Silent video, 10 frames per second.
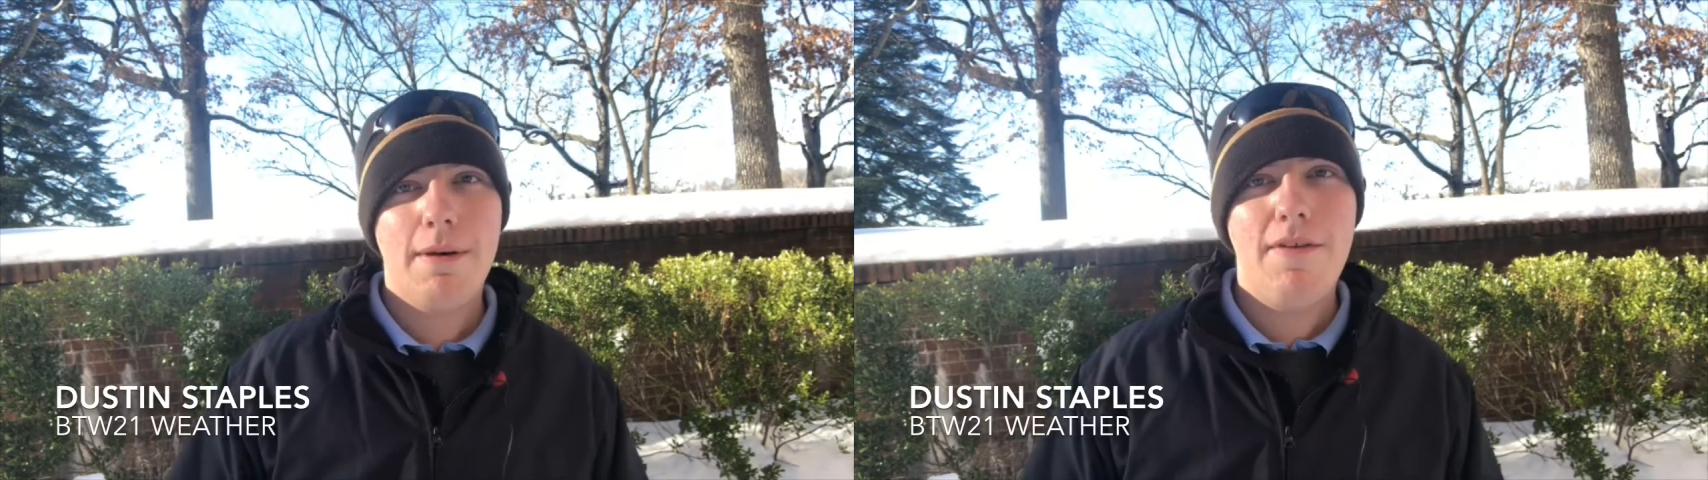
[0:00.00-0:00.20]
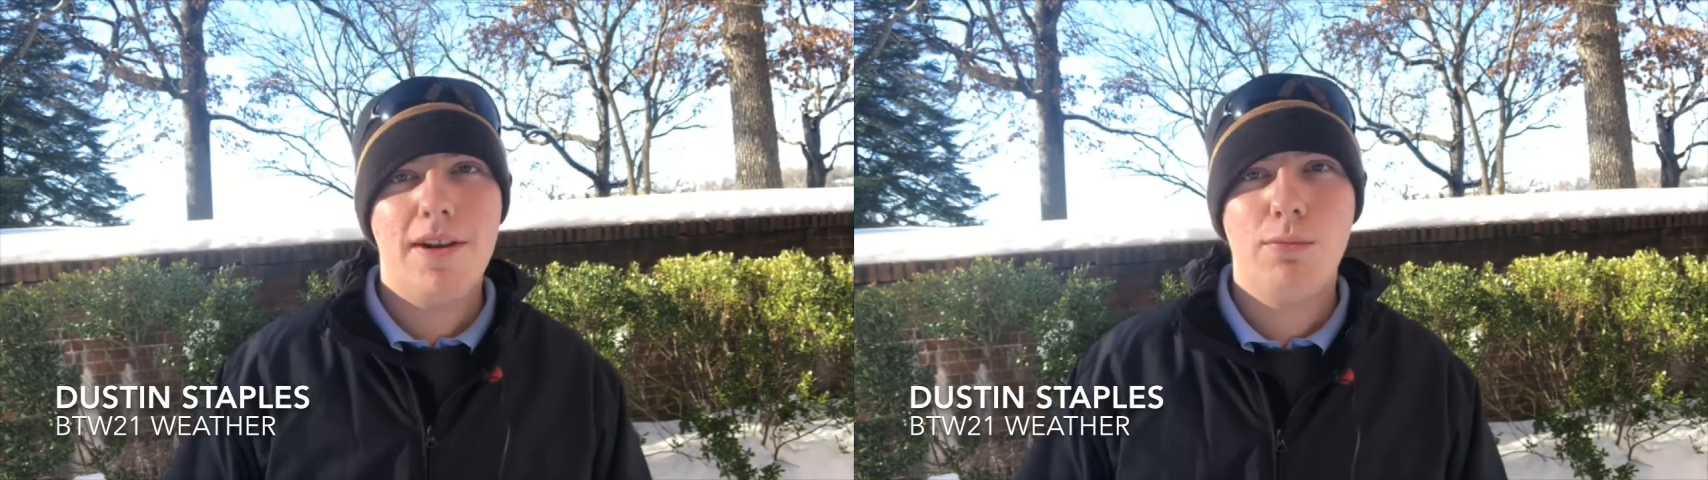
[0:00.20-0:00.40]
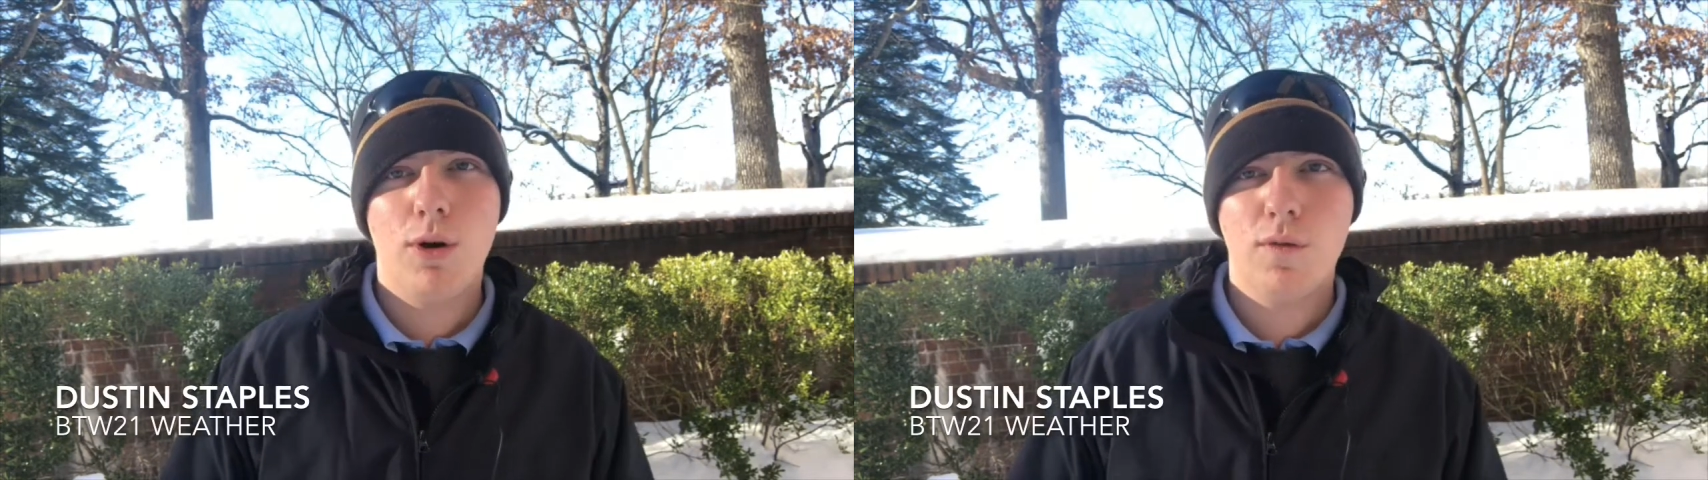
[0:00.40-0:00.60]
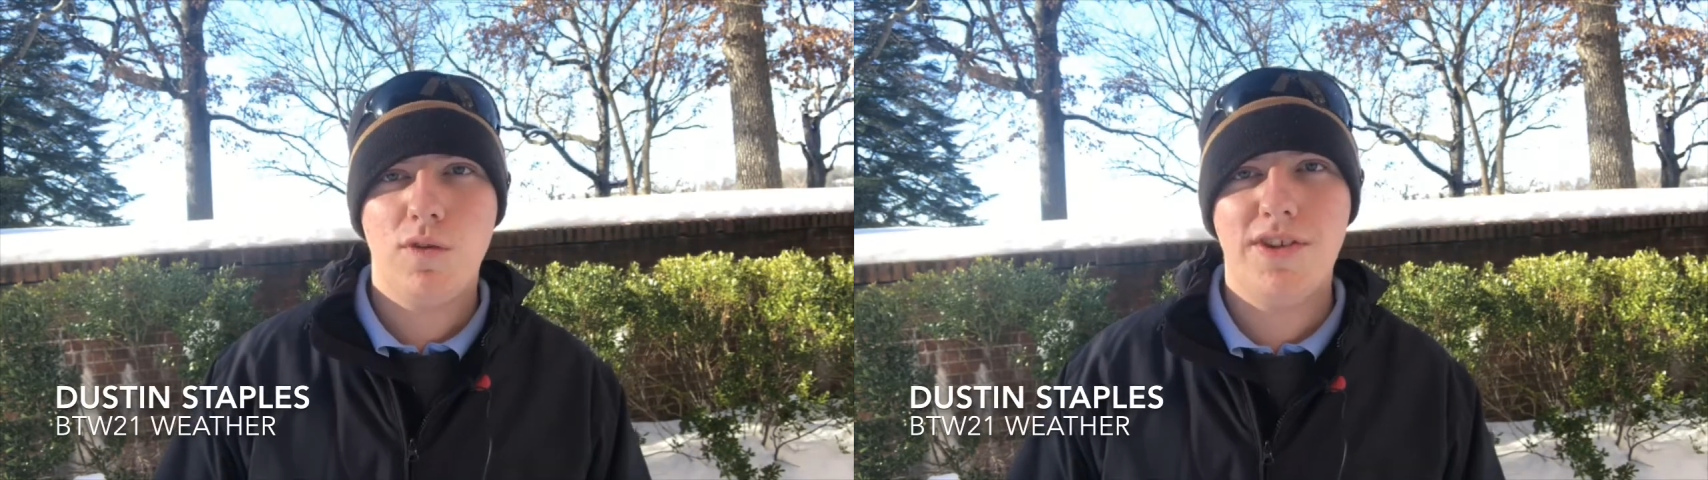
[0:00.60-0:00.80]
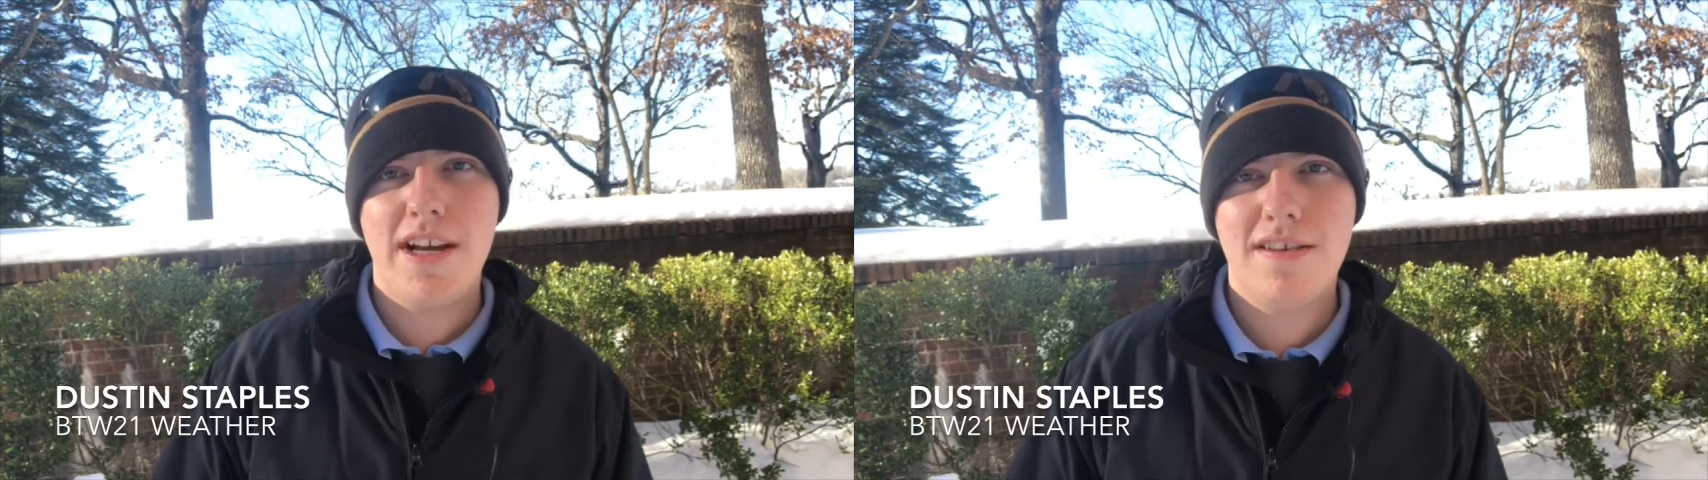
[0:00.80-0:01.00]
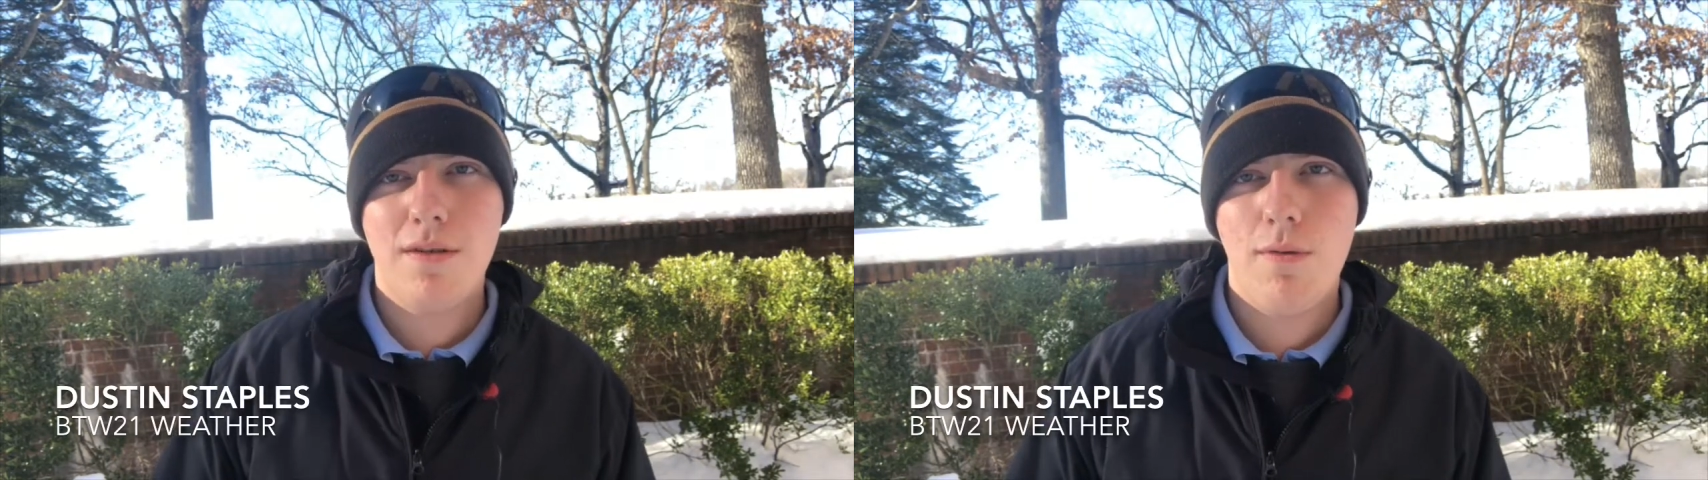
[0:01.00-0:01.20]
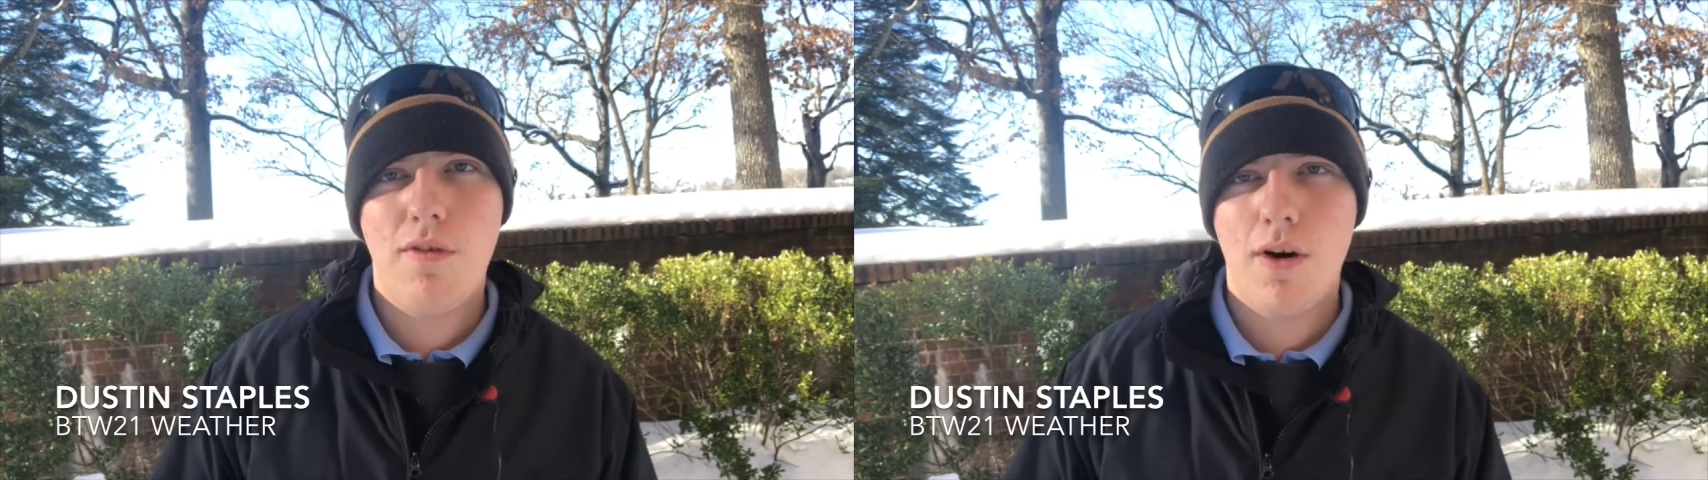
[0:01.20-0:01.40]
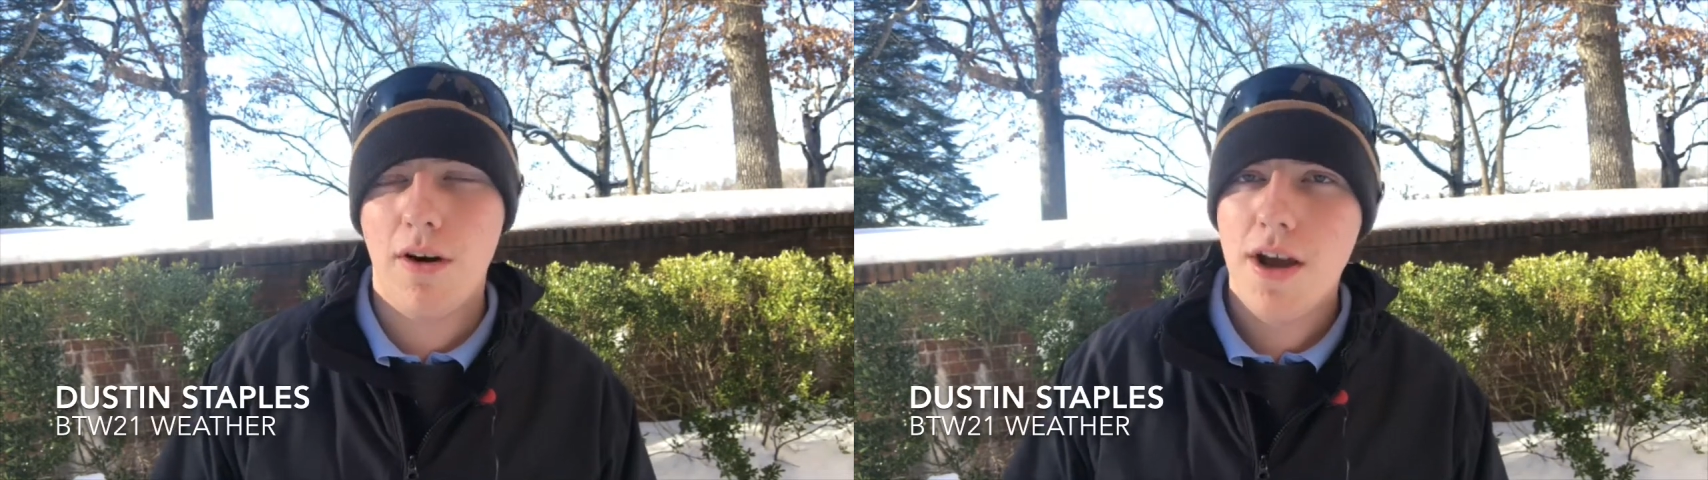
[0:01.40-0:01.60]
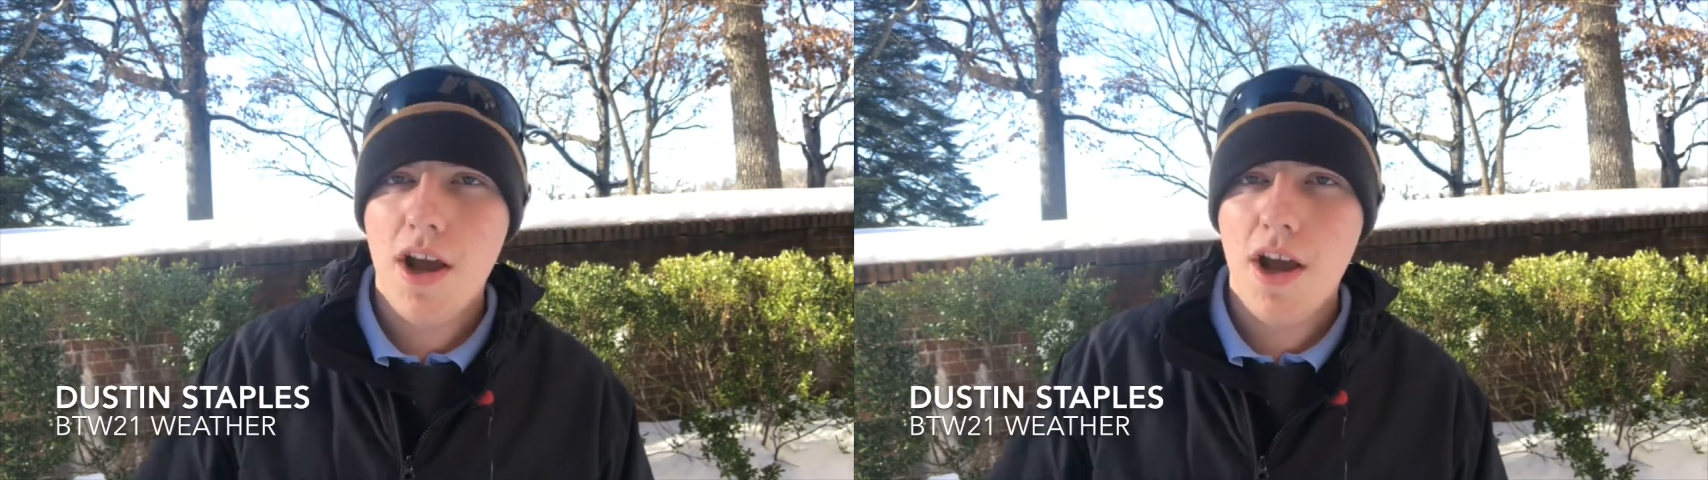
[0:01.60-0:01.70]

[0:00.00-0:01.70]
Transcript: I've had a wonderful day so far.